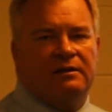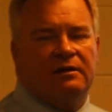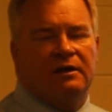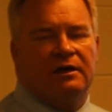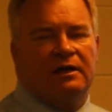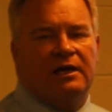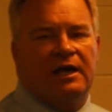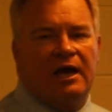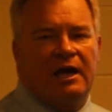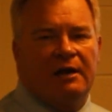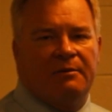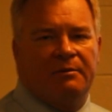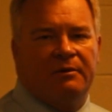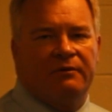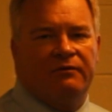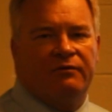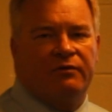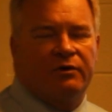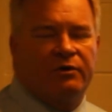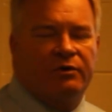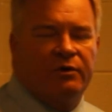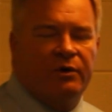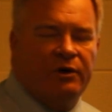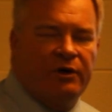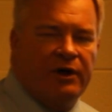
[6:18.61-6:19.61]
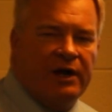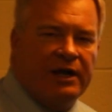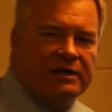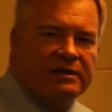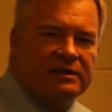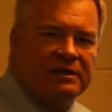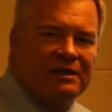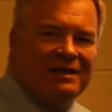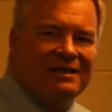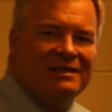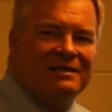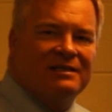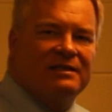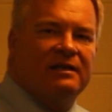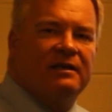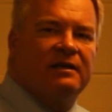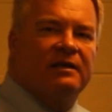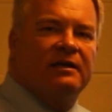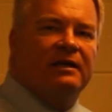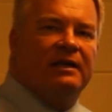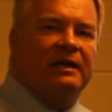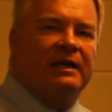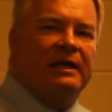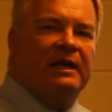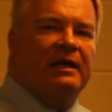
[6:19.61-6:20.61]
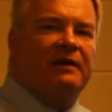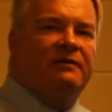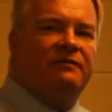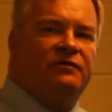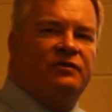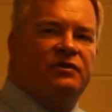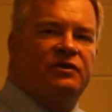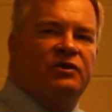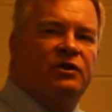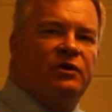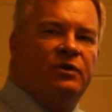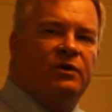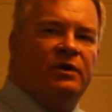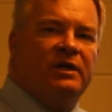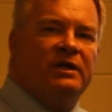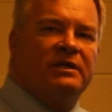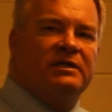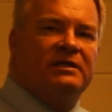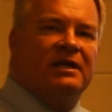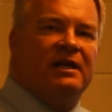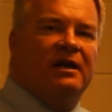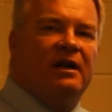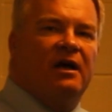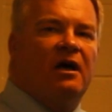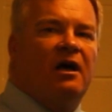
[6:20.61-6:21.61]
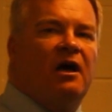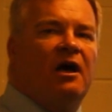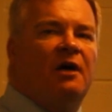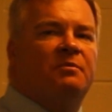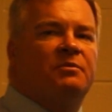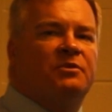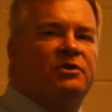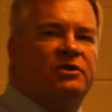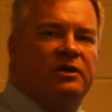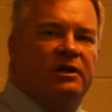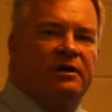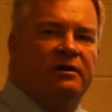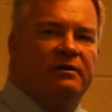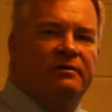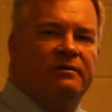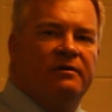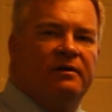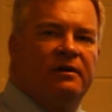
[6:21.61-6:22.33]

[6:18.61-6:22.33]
the Academy for Career Excellence give students an option.